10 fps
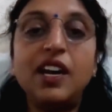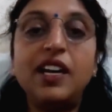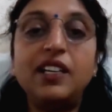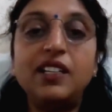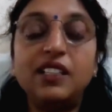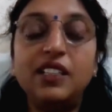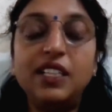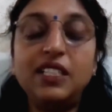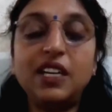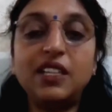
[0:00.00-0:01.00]
And
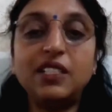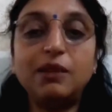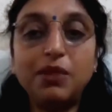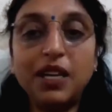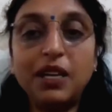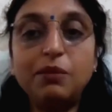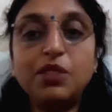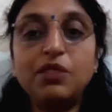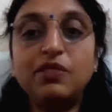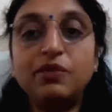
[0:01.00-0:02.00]
these are
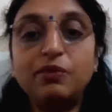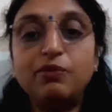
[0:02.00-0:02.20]
sometimes